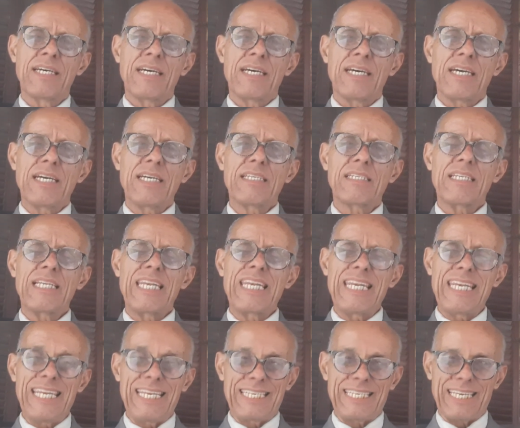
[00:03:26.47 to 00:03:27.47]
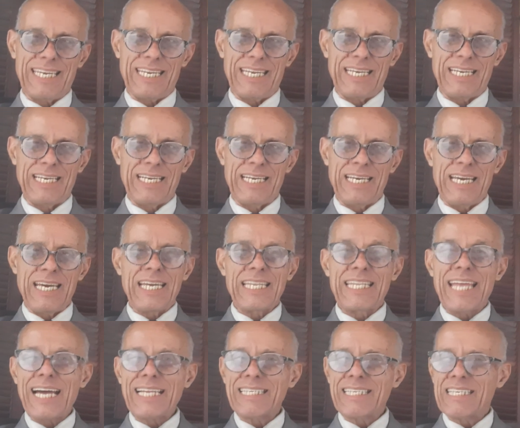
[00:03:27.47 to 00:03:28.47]
Is listening.
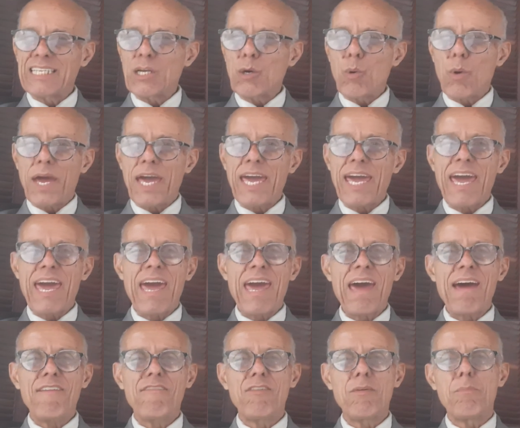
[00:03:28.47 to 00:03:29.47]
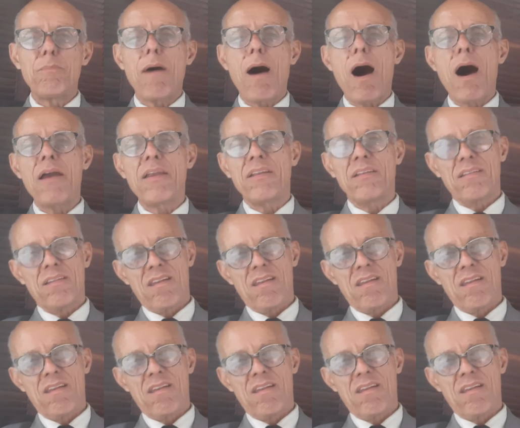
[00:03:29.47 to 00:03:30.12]
That's the way everybody